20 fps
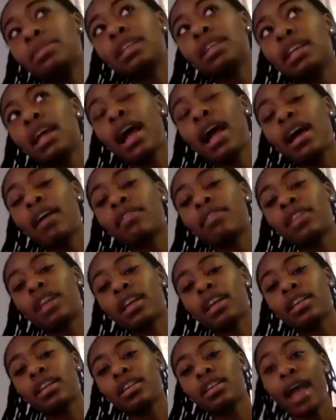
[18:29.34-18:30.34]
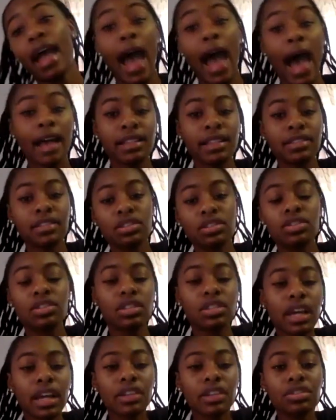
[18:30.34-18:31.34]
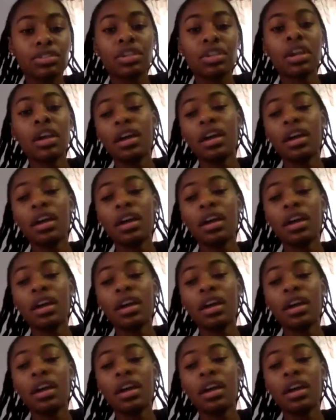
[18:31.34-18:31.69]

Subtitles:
have like asked to touch,